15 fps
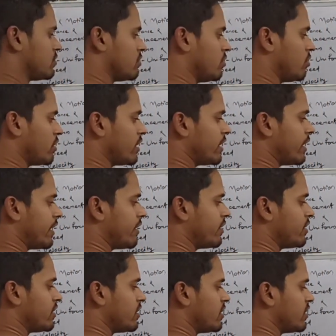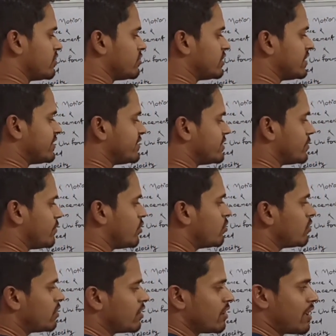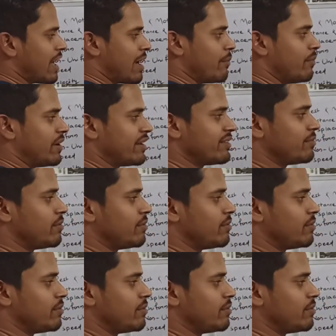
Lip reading: Okay? So this is about average